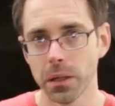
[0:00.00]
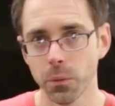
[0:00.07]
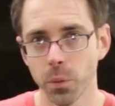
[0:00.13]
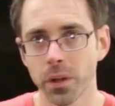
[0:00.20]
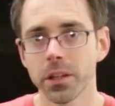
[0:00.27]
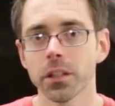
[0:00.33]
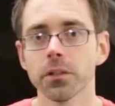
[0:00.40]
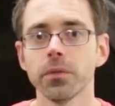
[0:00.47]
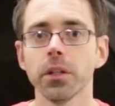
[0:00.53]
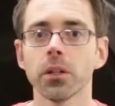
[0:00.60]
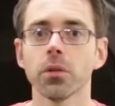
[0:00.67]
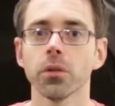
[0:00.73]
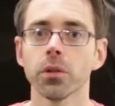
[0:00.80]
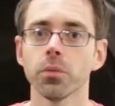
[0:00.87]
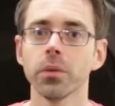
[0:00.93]
With this
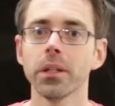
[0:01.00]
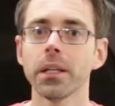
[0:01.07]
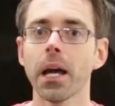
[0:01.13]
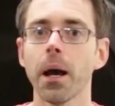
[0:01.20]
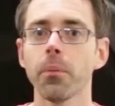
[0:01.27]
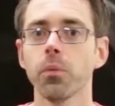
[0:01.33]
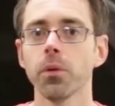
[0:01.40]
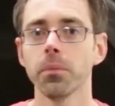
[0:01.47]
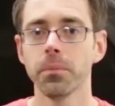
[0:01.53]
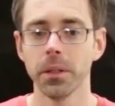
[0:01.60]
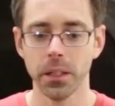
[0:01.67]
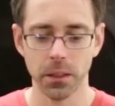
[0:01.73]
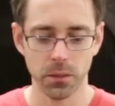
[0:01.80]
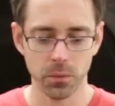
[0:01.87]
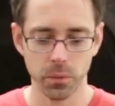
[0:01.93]
vehicle, the recap would
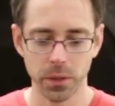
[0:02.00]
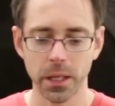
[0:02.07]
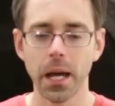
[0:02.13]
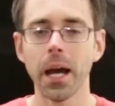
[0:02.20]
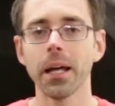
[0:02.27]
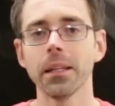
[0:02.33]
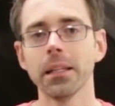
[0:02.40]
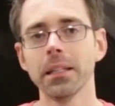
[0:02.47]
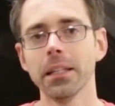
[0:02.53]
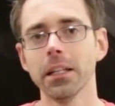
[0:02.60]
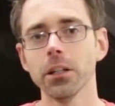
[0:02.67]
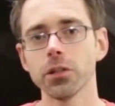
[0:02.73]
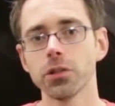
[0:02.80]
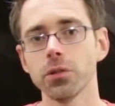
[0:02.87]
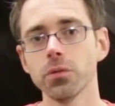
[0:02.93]
be we had the
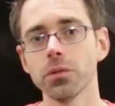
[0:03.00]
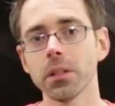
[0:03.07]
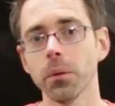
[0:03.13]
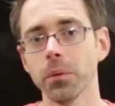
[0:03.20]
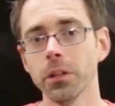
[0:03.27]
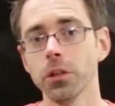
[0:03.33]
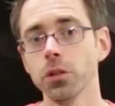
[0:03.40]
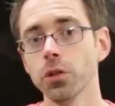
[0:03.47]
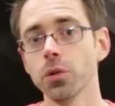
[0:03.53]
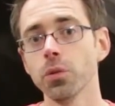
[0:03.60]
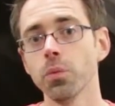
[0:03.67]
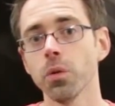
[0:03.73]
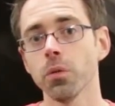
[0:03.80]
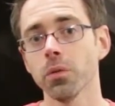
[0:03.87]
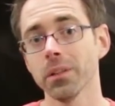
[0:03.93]
issues that we knew
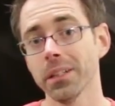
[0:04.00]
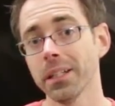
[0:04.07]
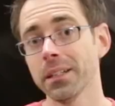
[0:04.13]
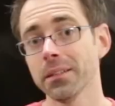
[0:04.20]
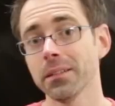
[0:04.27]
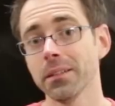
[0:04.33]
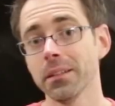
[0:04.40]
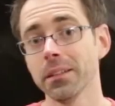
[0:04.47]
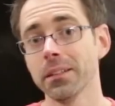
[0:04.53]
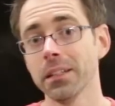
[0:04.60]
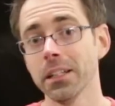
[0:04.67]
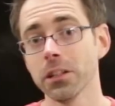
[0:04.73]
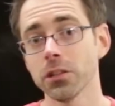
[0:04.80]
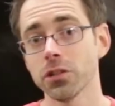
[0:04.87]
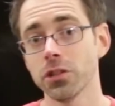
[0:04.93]
were relating to the
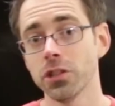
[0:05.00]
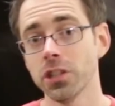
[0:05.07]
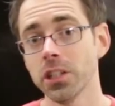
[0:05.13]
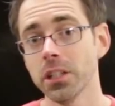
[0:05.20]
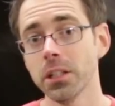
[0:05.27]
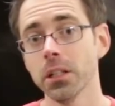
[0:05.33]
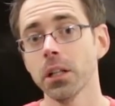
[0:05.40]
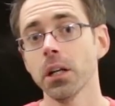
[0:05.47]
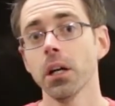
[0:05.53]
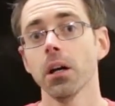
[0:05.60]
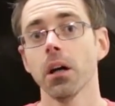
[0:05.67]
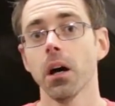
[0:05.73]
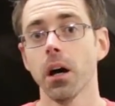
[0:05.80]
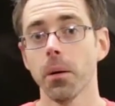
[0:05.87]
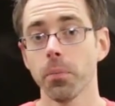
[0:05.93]
DSG
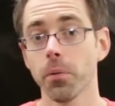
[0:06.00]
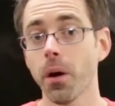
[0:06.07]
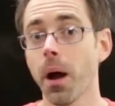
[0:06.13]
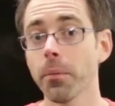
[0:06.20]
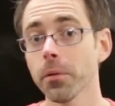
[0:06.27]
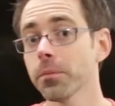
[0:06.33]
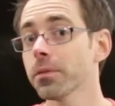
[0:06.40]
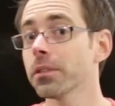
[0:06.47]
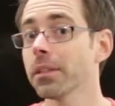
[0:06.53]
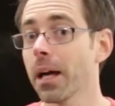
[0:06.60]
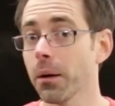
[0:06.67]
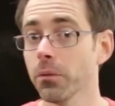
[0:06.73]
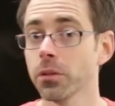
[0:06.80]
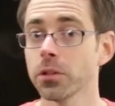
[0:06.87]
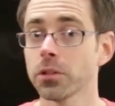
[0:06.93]
problems.
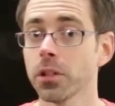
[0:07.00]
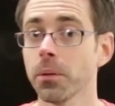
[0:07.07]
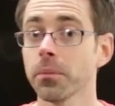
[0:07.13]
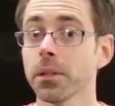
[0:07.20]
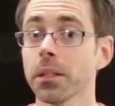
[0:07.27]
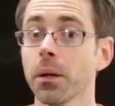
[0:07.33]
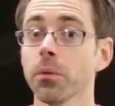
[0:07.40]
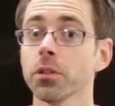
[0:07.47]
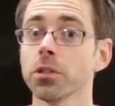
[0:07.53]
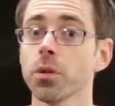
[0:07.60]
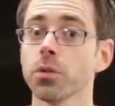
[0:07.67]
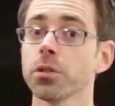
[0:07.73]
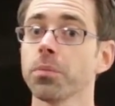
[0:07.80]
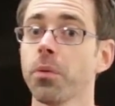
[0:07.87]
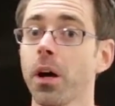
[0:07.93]
That was something that was
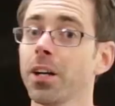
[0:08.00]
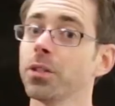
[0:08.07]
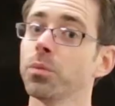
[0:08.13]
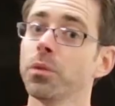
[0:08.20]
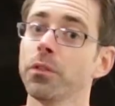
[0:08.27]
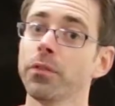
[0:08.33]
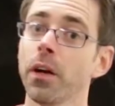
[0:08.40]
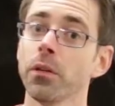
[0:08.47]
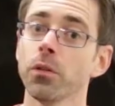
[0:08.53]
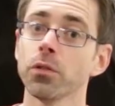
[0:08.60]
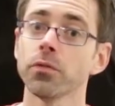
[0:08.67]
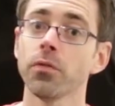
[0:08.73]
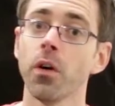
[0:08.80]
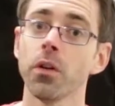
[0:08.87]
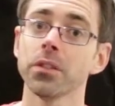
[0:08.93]
no surprise when we found
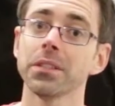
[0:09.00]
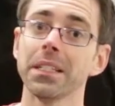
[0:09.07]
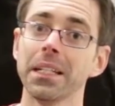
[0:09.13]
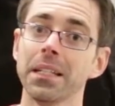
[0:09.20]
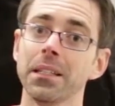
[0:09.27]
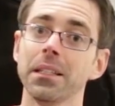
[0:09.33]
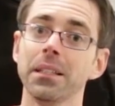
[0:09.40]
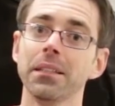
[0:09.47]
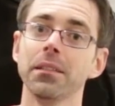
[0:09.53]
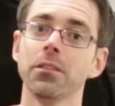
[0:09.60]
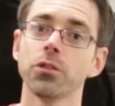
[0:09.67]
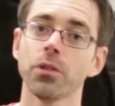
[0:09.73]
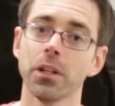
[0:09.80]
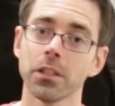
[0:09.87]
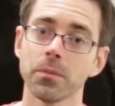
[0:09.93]
those faults in the
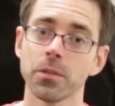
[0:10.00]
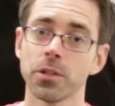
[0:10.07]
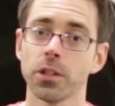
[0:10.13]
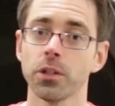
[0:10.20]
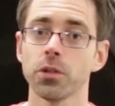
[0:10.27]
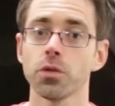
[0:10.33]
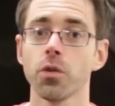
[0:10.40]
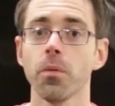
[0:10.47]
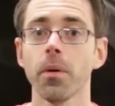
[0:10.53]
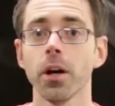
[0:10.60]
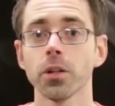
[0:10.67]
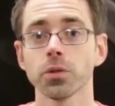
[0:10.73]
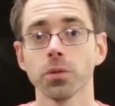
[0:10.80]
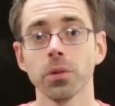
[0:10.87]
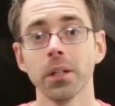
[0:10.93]
transmission control
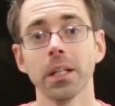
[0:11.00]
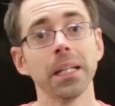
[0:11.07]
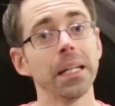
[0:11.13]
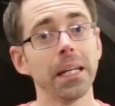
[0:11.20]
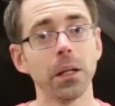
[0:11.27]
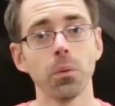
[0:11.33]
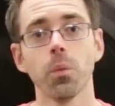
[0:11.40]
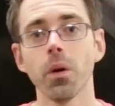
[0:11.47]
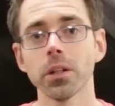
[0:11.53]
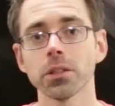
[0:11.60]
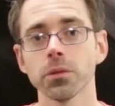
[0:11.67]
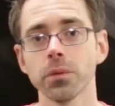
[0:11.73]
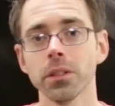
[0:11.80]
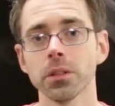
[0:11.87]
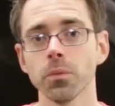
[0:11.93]
module. It was
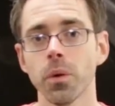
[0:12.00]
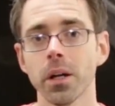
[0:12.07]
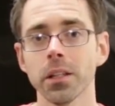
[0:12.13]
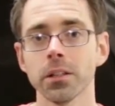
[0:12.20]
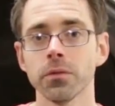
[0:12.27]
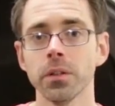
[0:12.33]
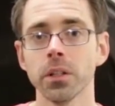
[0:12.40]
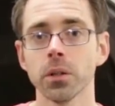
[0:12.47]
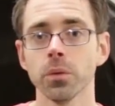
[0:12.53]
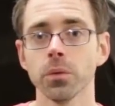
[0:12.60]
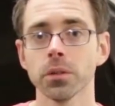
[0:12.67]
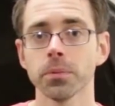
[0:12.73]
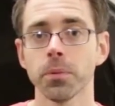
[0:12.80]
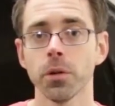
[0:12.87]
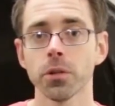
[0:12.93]
the reason why this vehicle
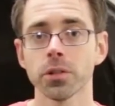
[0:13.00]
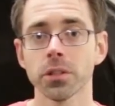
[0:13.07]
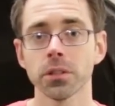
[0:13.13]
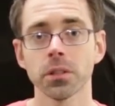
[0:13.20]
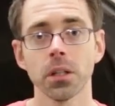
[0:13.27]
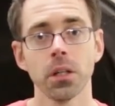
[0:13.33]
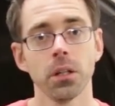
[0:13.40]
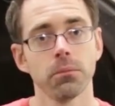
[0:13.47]
was purchased.